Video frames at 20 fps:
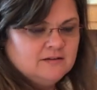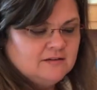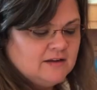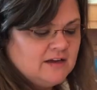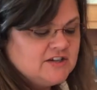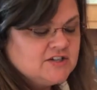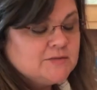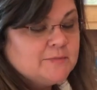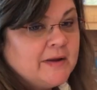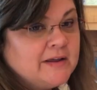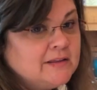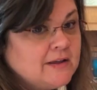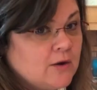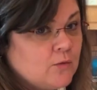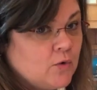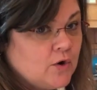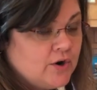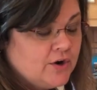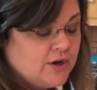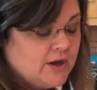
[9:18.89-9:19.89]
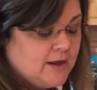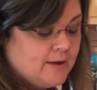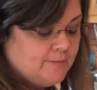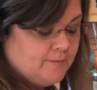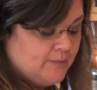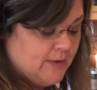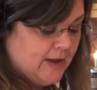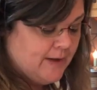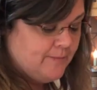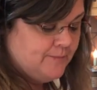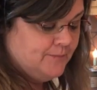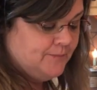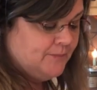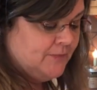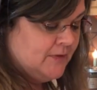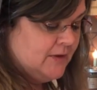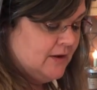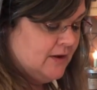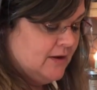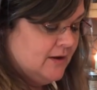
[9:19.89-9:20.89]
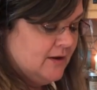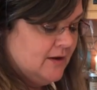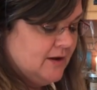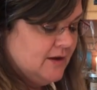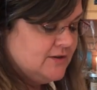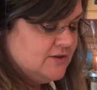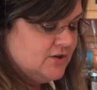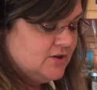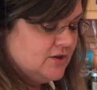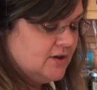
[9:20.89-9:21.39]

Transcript: I just made that word up, but I